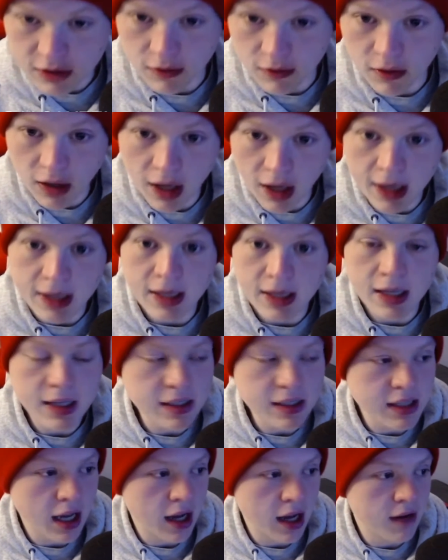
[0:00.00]
line
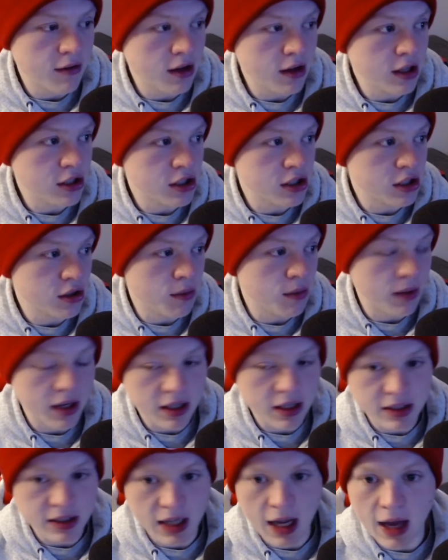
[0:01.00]
is kind of an issue
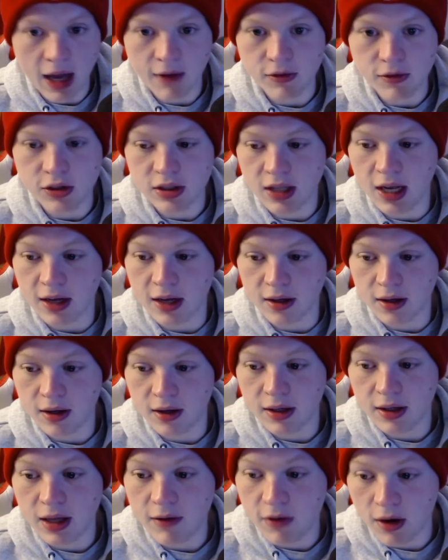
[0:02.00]
because they have
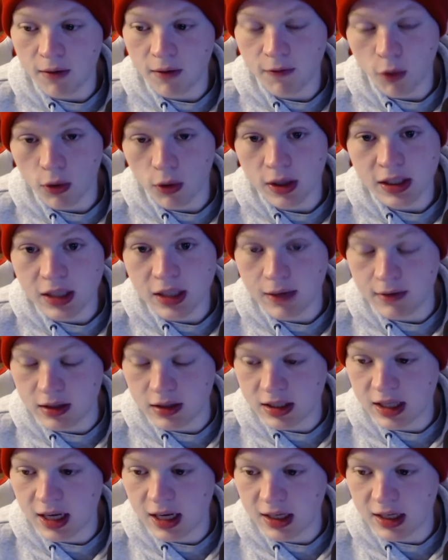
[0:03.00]
given up 47
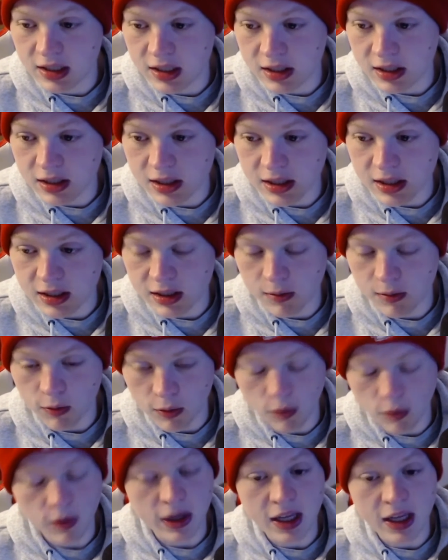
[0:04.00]
sacks this season
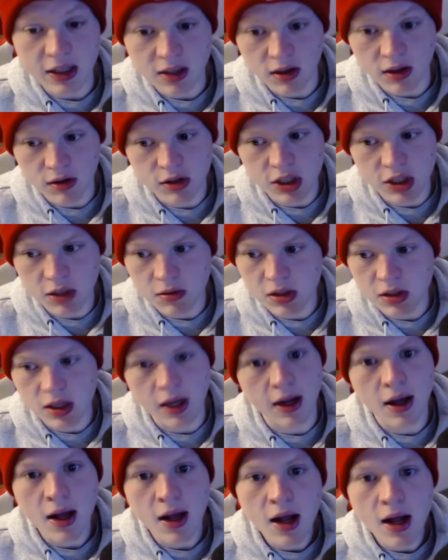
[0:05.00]
when we get into the Chiefs
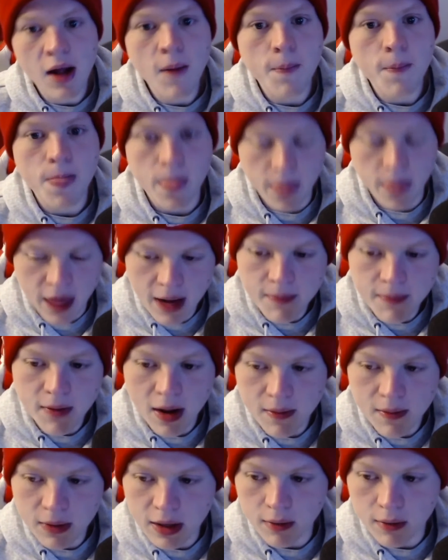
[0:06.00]
thing. That
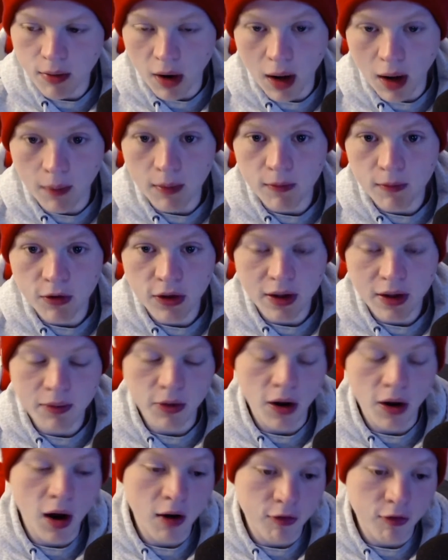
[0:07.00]
might be a problem for
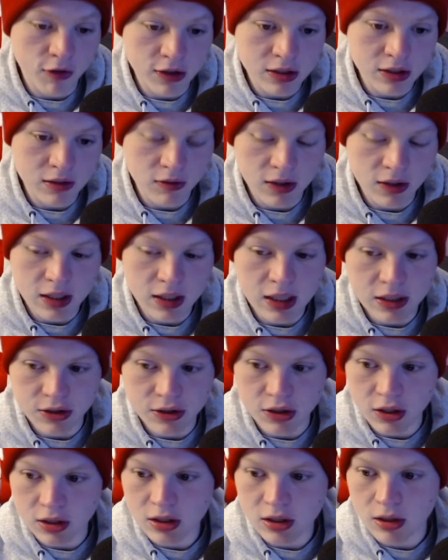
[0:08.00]
them. Offensively is
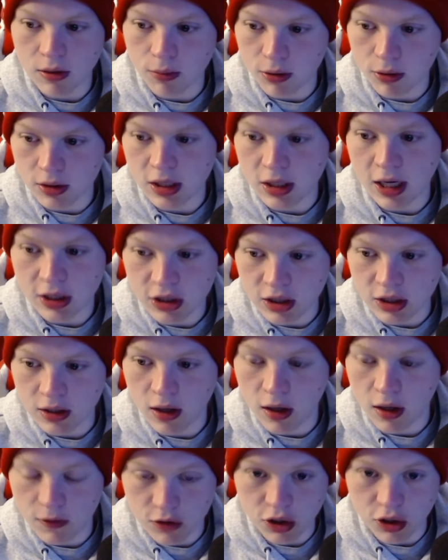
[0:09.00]
just their
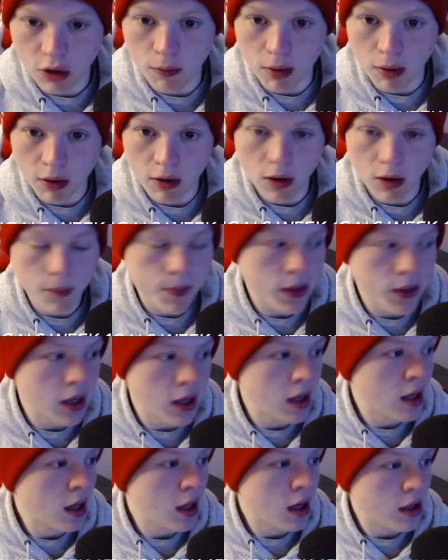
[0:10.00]
protection of Joe Burrow.
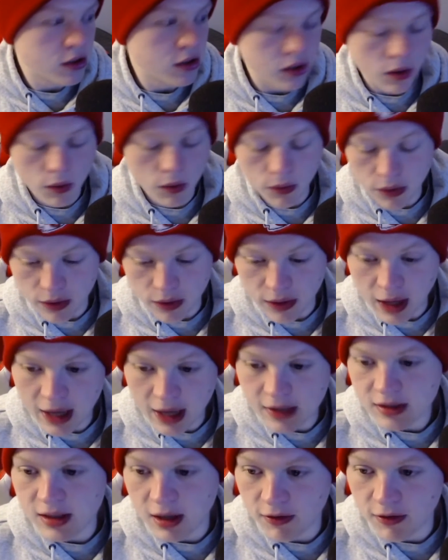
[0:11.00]
So
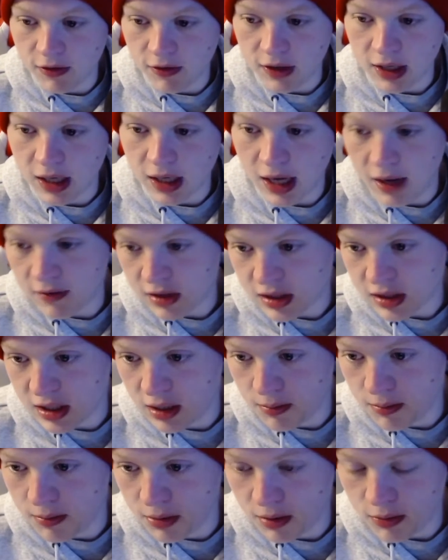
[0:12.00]
that's definitely going to have to
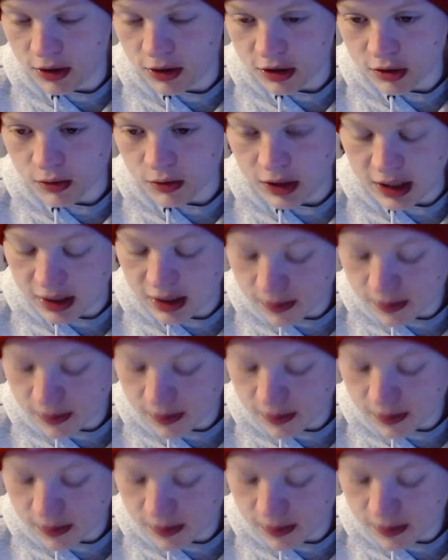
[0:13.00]
step up this week